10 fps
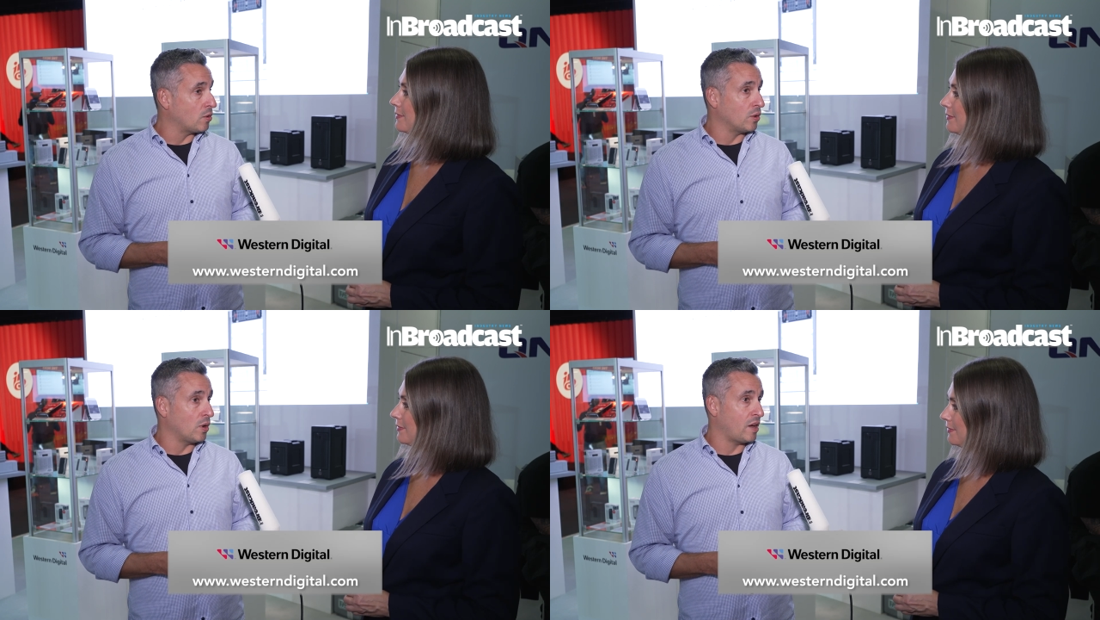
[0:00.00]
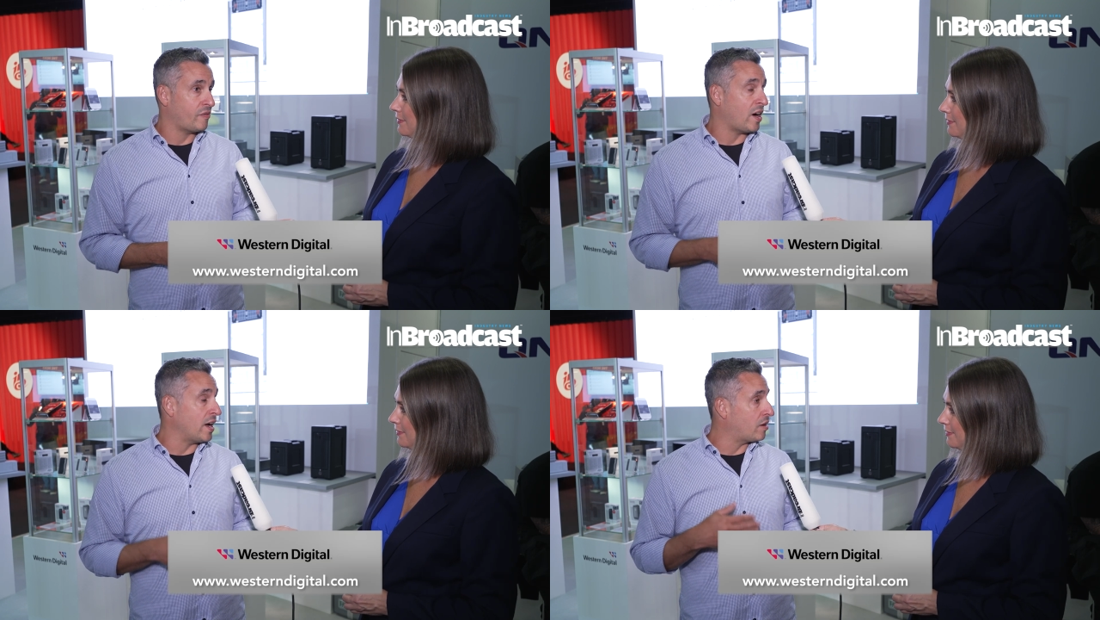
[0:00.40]
Speaker 1: you have
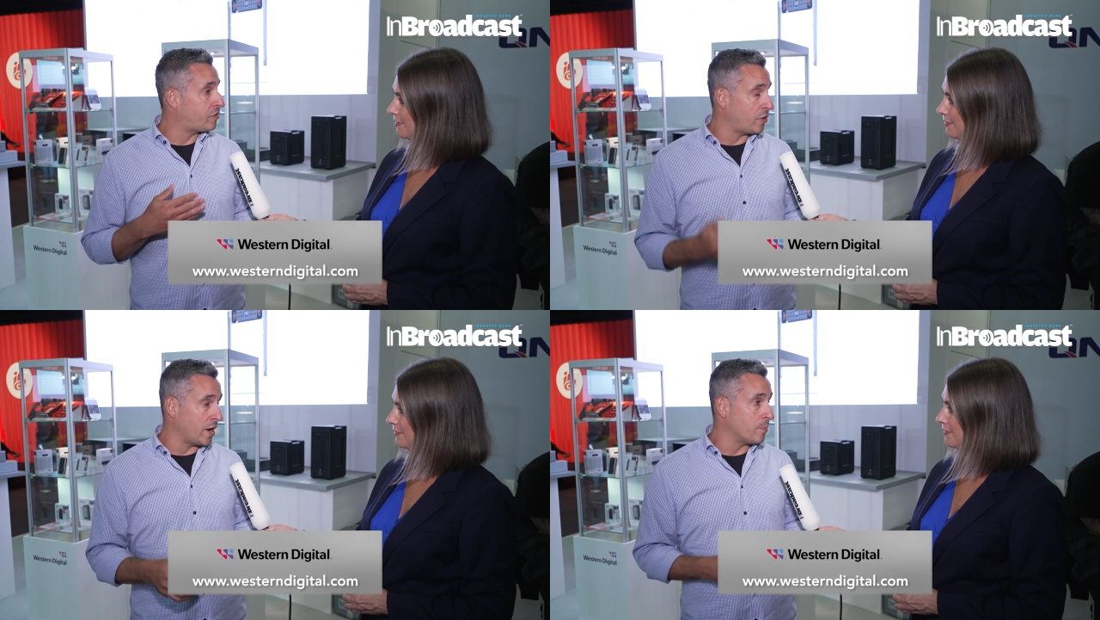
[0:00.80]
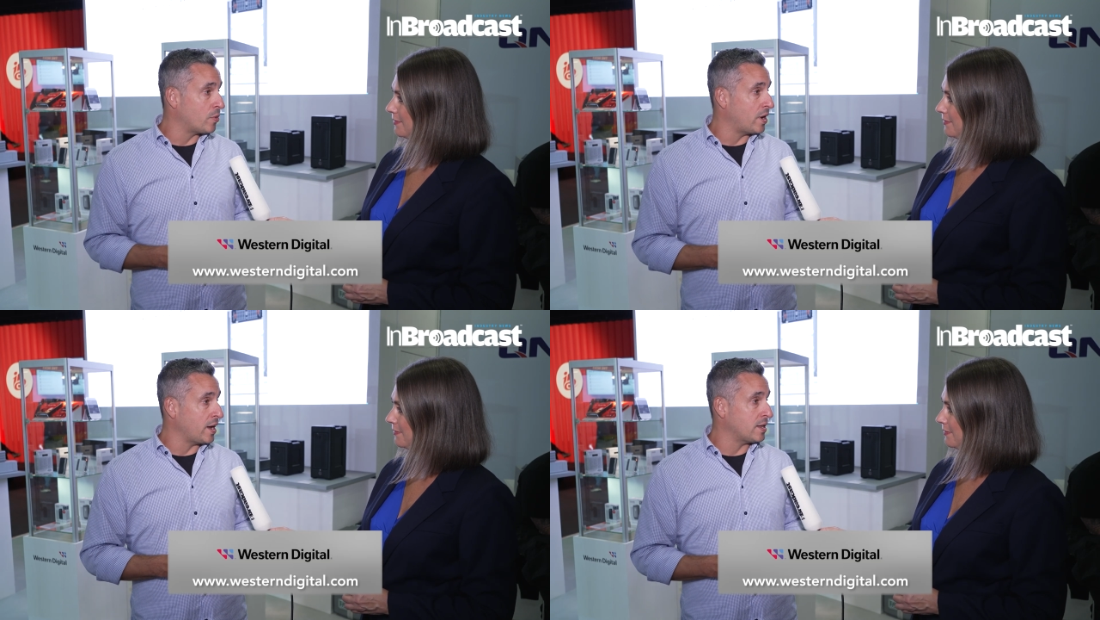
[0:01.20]
higher frame
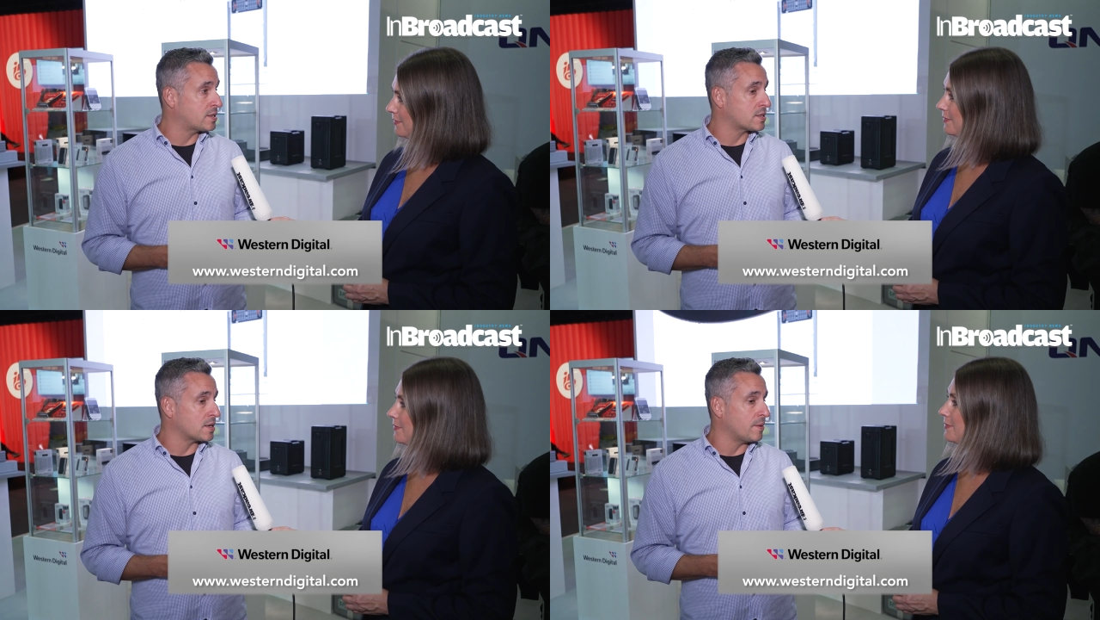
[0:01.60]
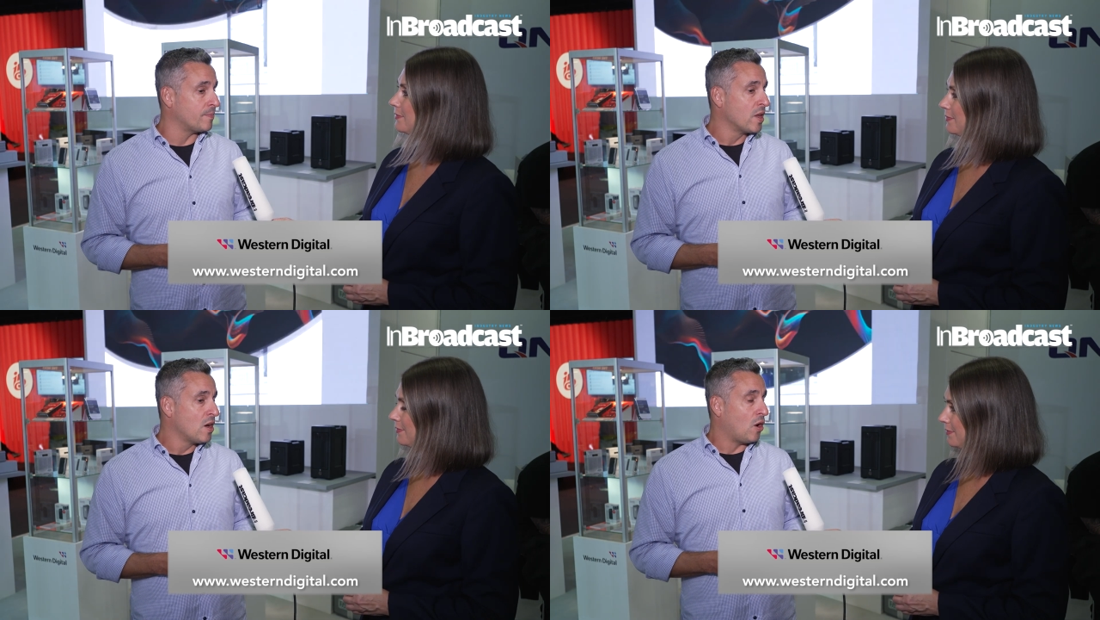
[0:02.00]
rates,
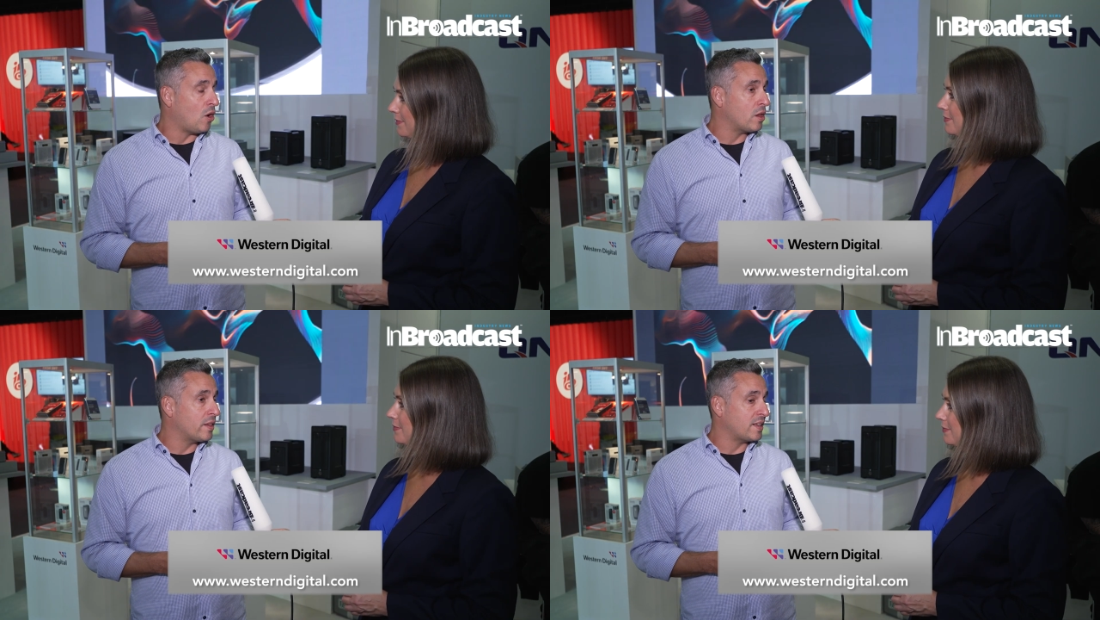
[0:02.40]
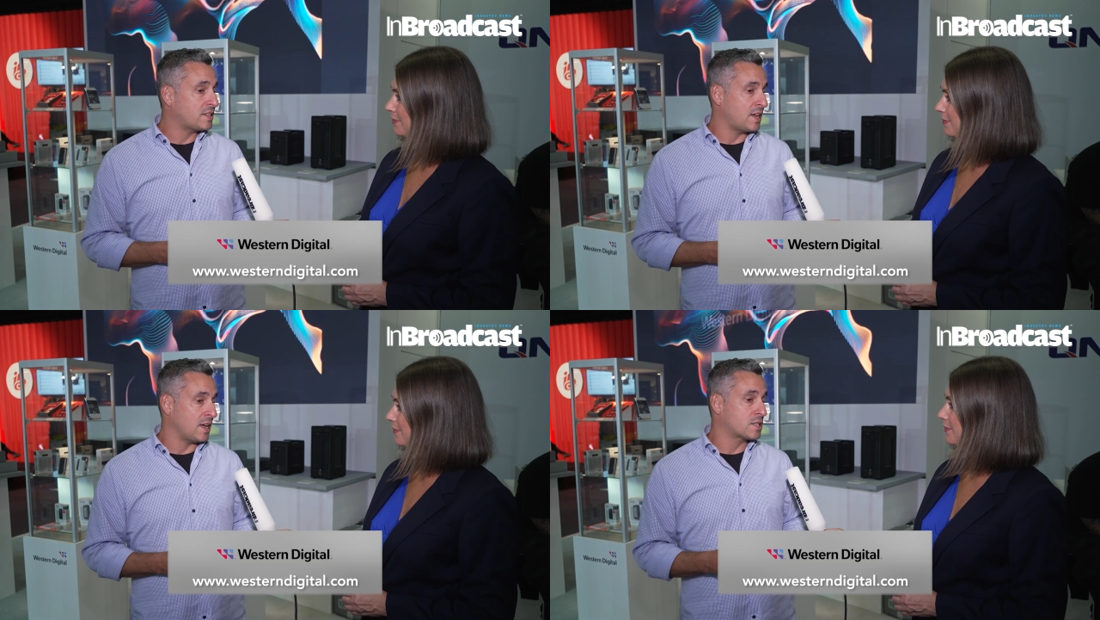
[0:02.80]
um, all that
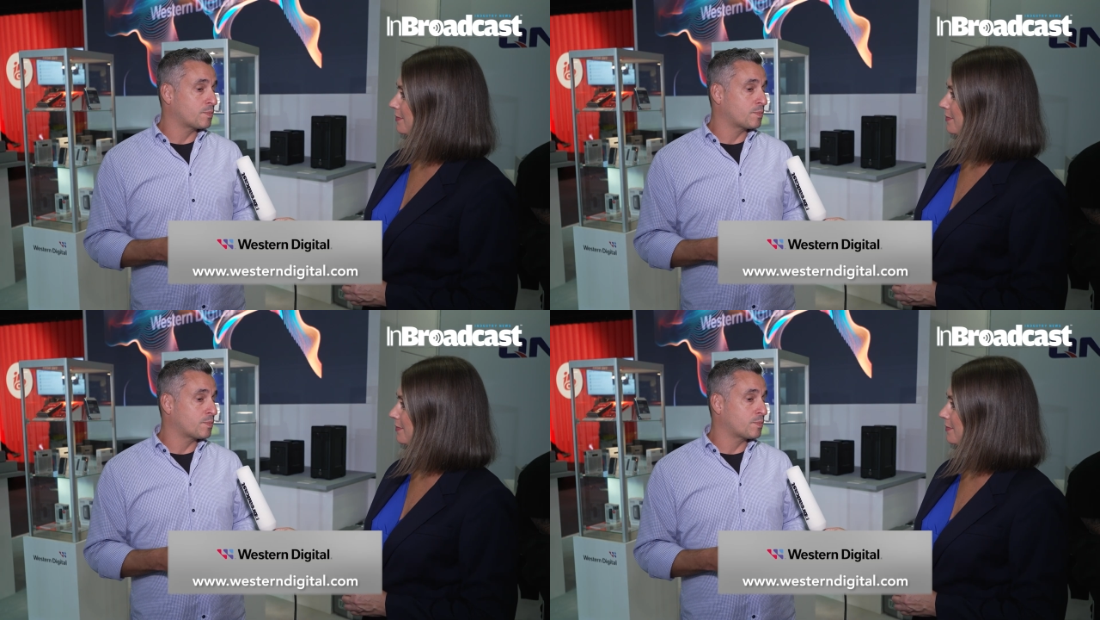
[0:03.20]
takes